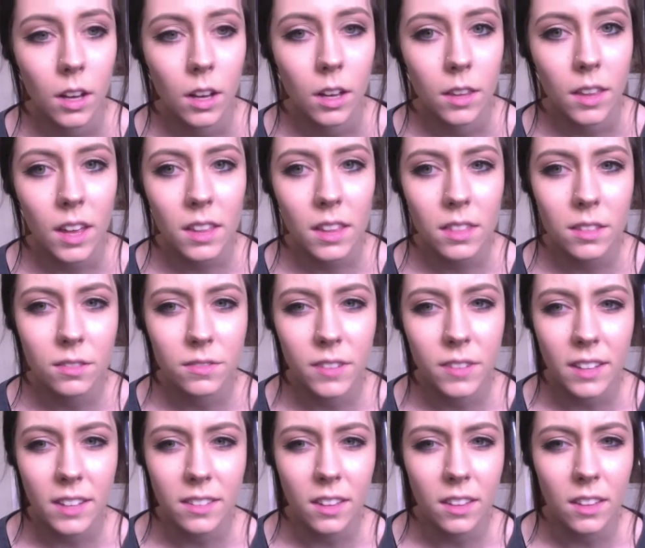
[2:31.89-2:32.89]
That and the
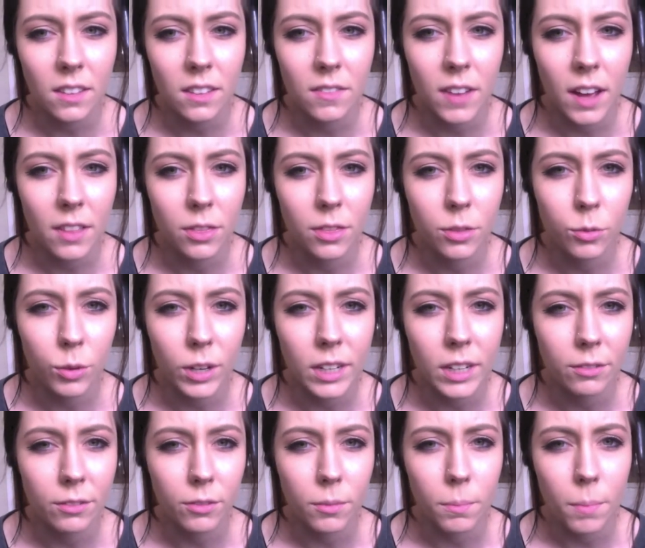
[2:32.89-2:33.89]
fact that they've had three
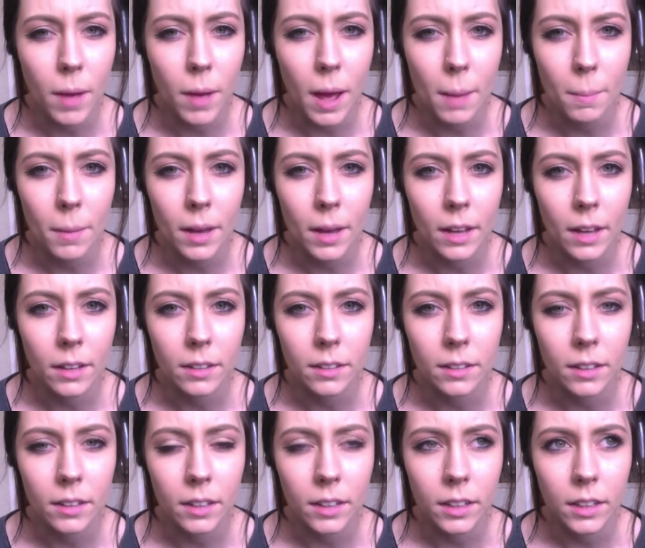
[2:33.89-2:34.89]
different Batman
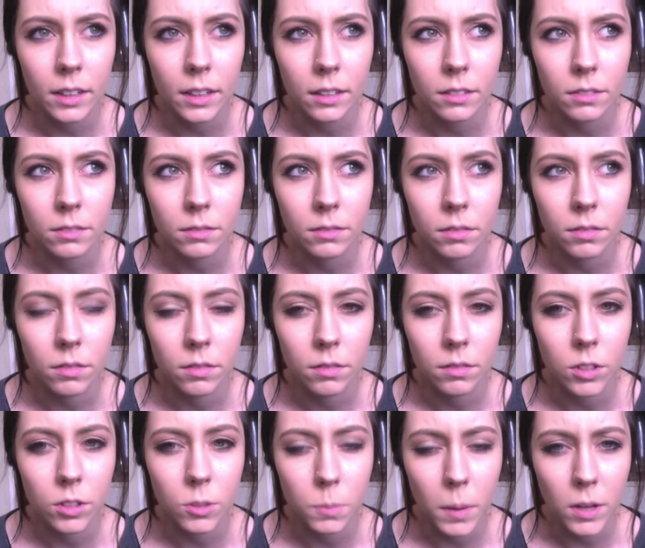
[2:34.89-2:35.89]
in
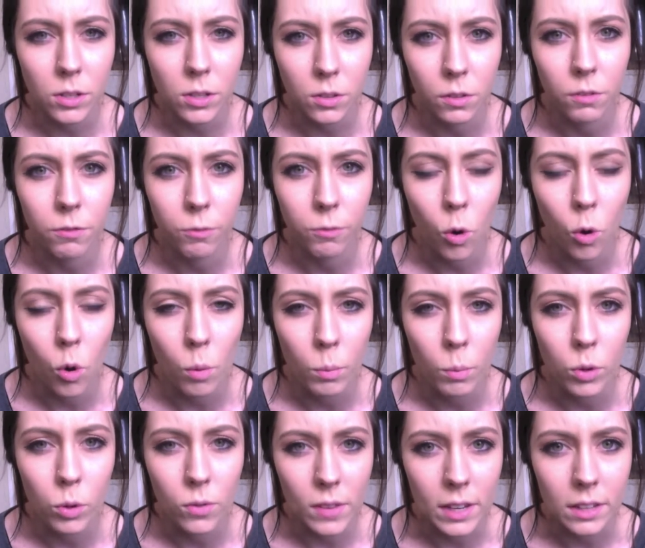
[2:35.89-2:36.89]
the space of four
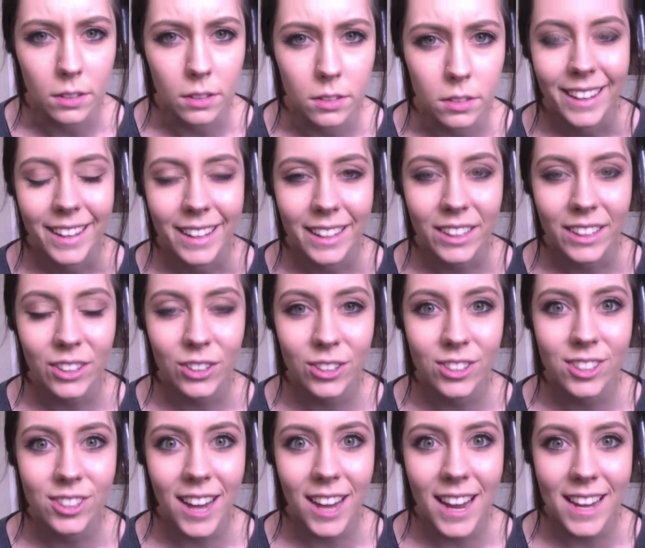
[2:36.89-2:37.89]
movies. Can you
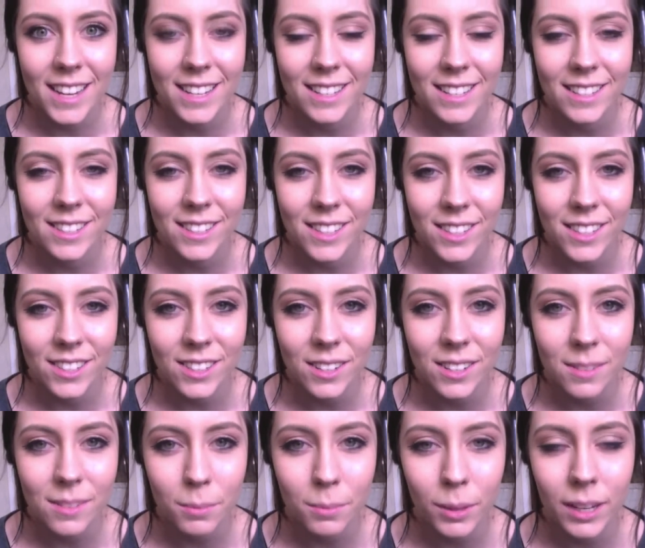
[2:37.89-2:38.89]
stay
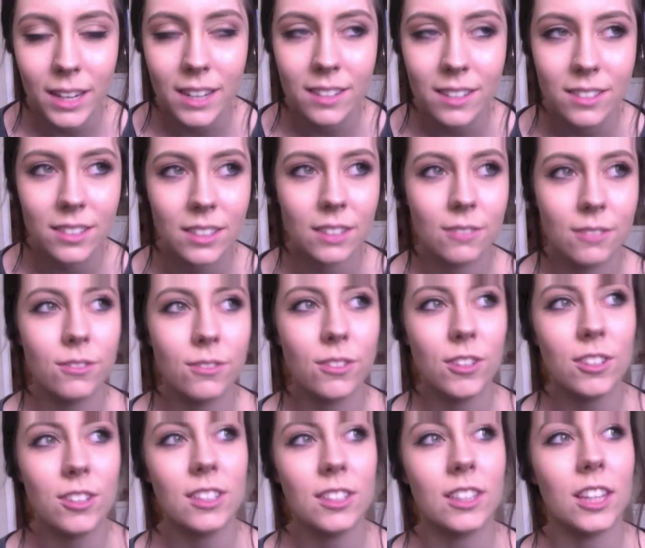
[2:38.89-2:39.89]
consistent, please? You're
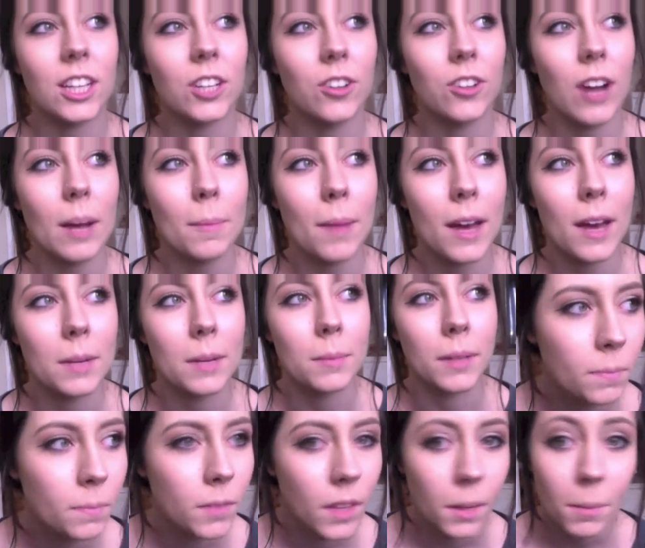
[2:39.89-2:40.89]
confusing the crap out of
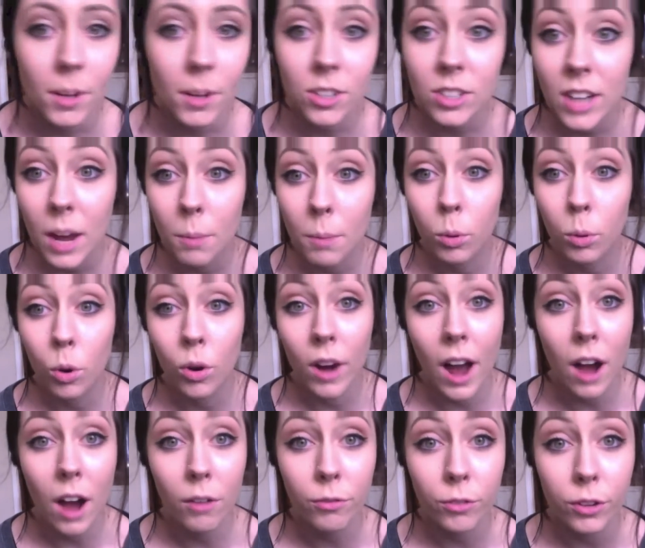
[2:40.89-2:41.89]
me. Imagine how poor
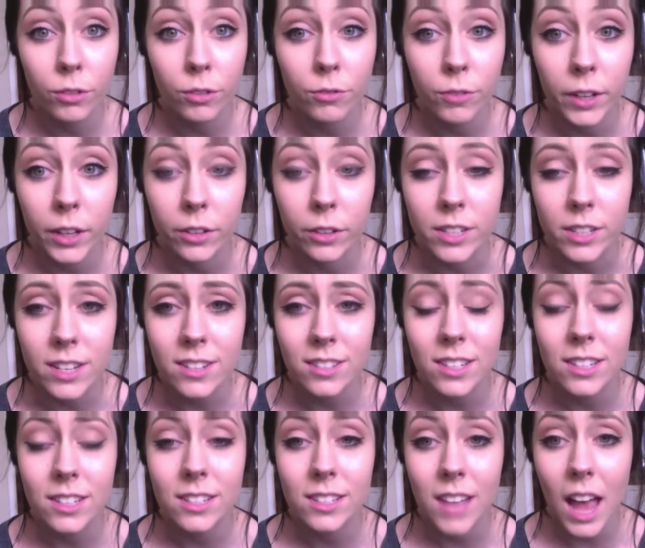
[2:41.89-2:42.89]
Alfred feels. He's
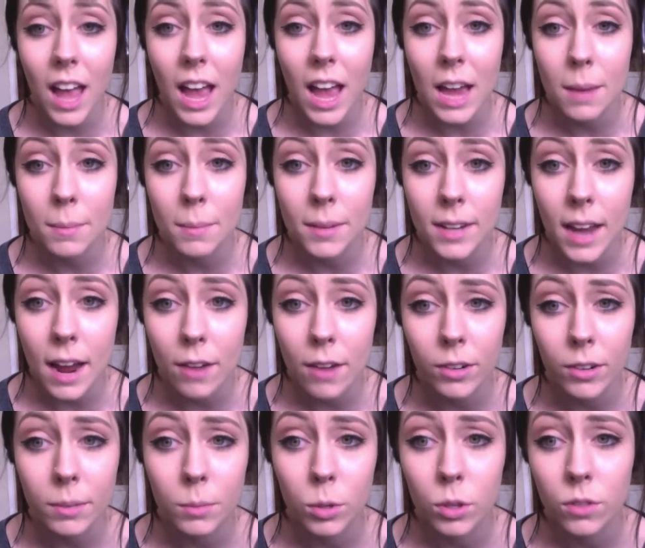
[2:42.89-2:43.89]
the same in
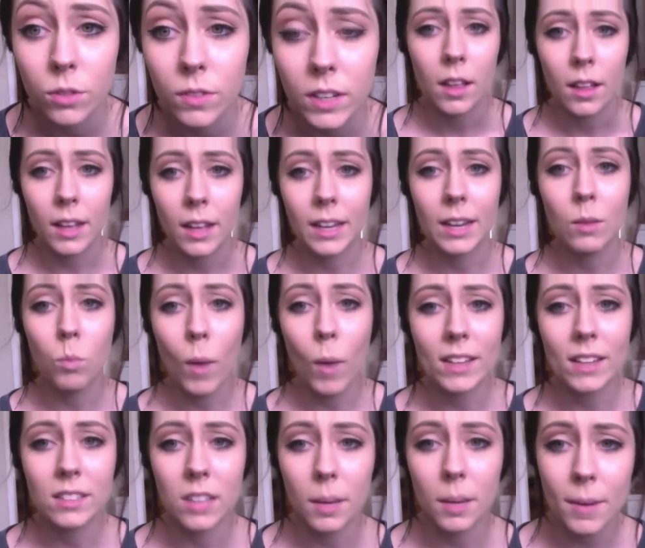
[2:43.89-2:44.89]
every movie. Like, he
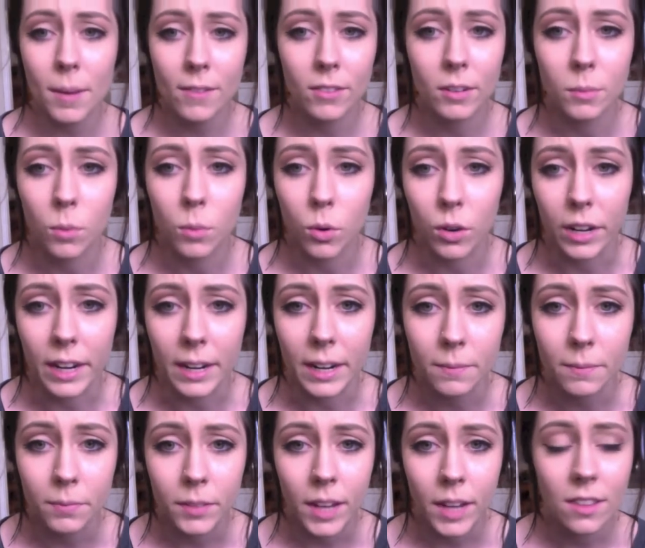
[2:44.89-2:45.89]
wakes up every morning
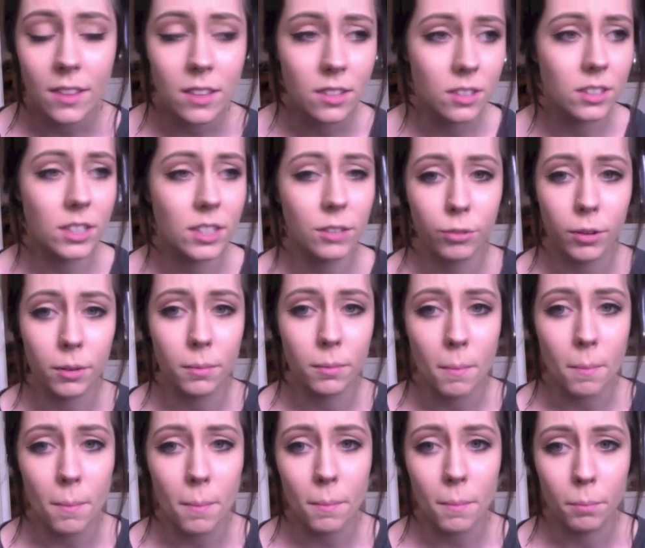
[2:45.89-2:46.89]
and there's a different
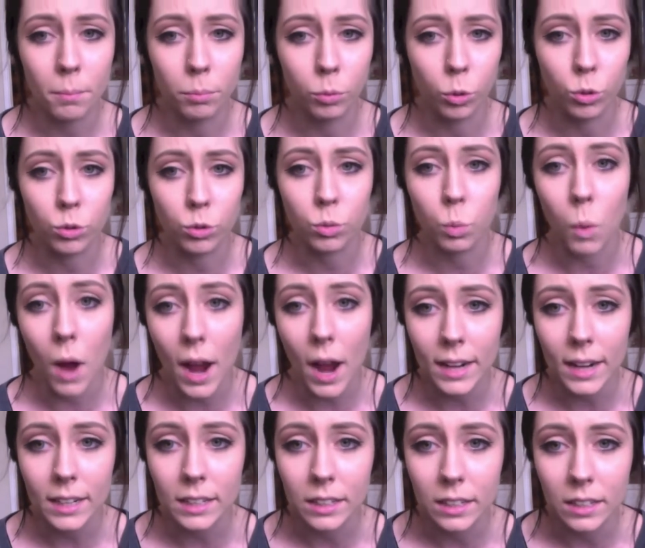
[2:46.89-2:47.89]
Bruce
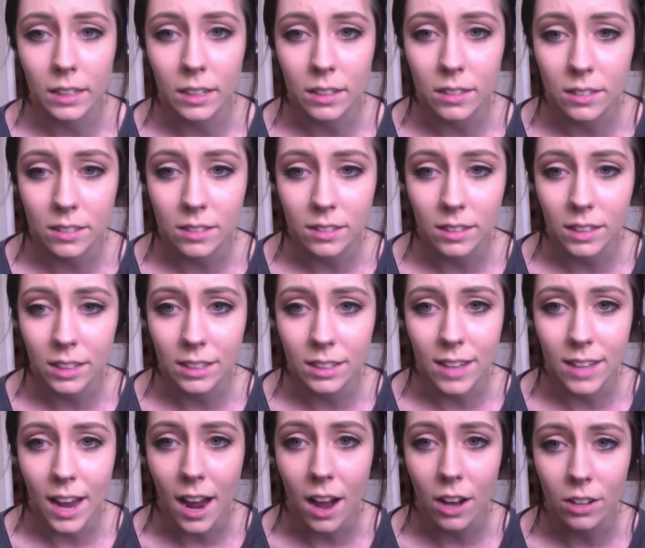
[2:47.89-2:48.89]
Wayne in his
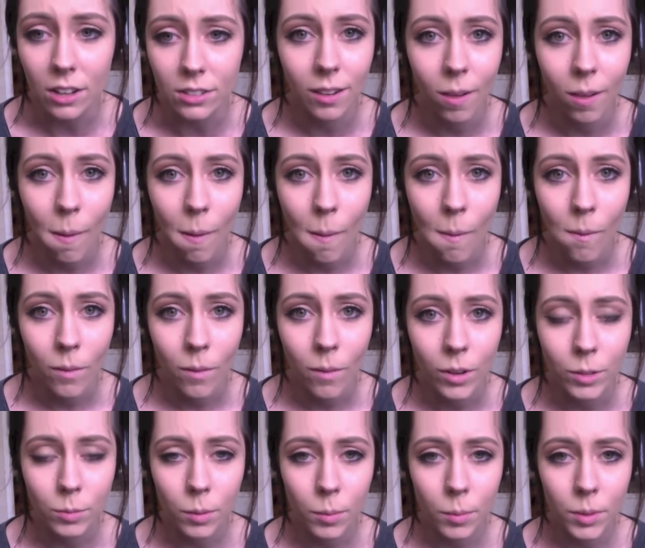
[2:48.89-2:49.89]
house.
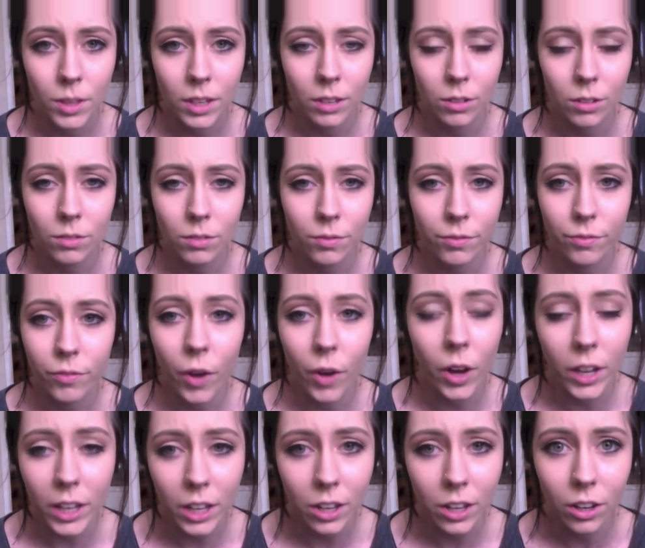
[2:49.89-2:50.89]
He's probably thinking, who the
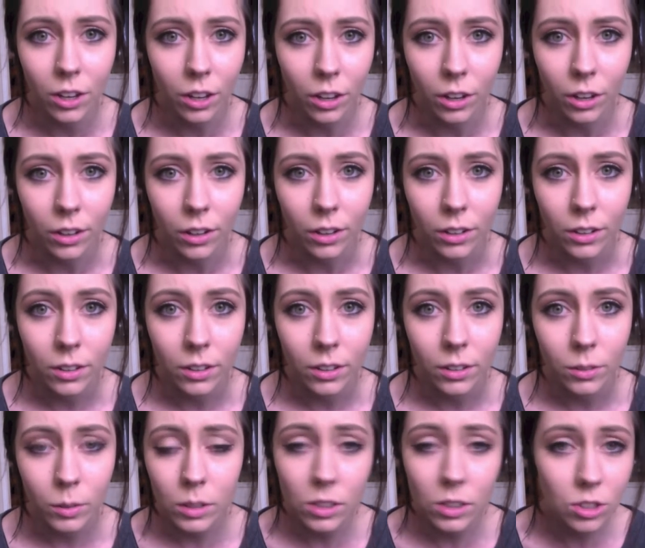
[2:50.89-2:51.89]
fuck are you?
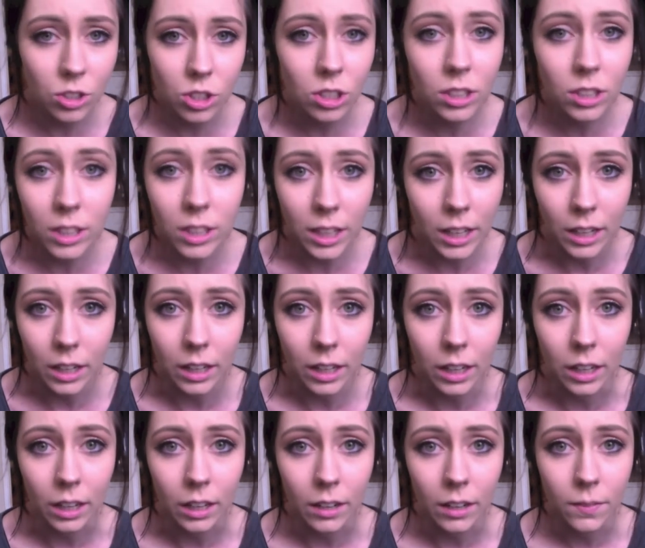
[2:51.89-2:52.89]
When did you get
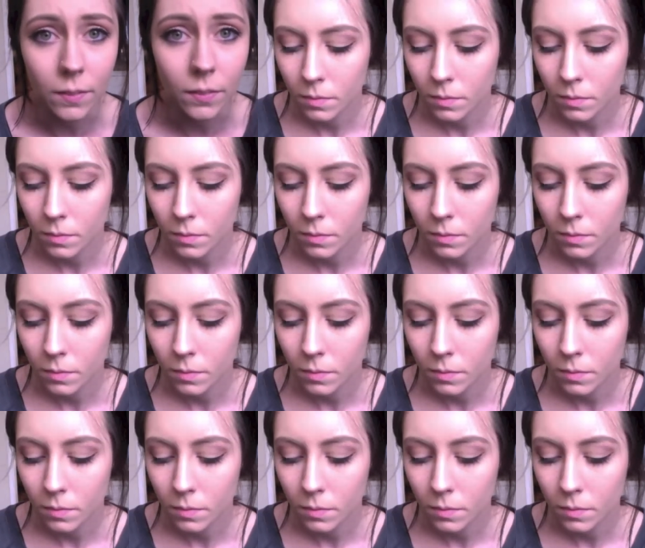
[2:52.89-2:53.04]
here?